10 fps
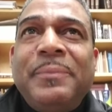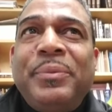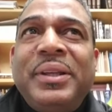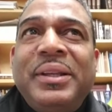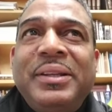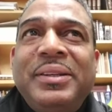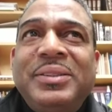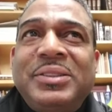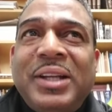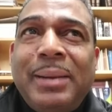The
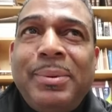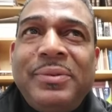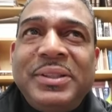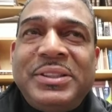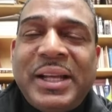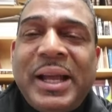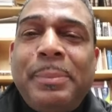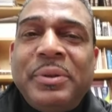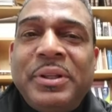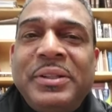job of a
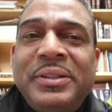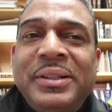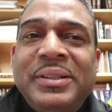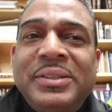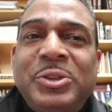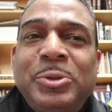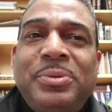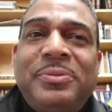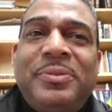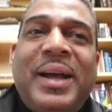chaplain is to
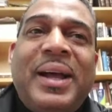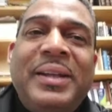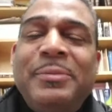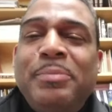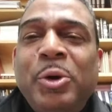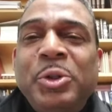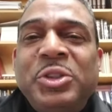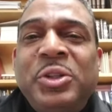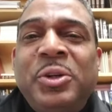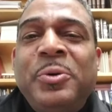provide
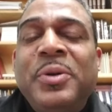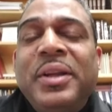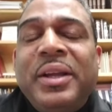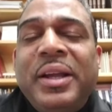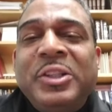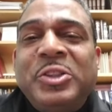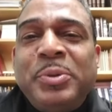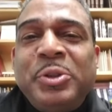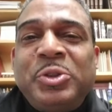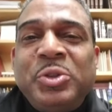emotional and
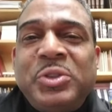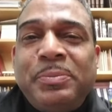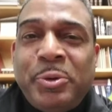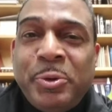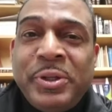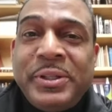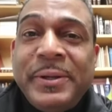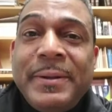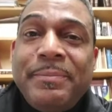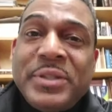spiritual support
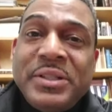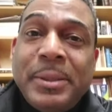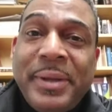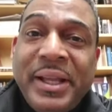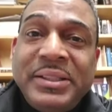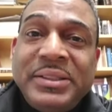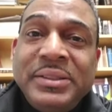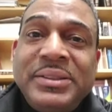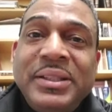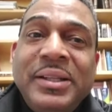to the
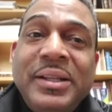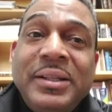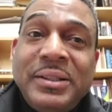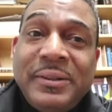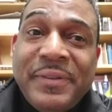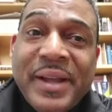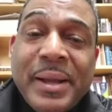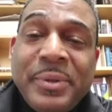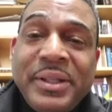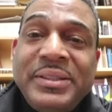patients, to the
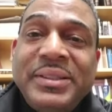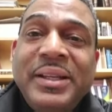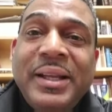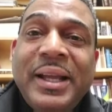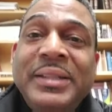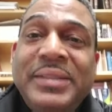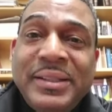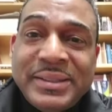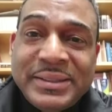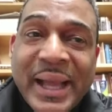families, and to
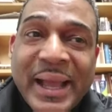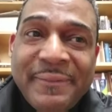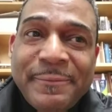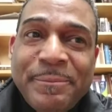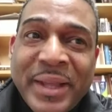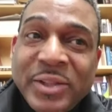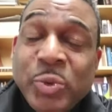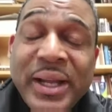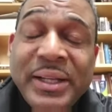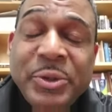the staff. That's what
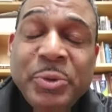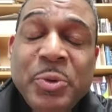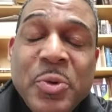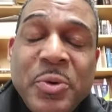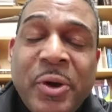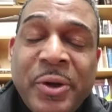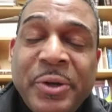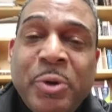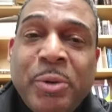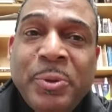I do on a
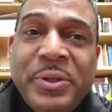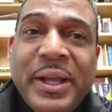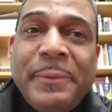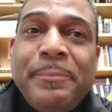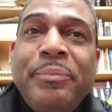normal day.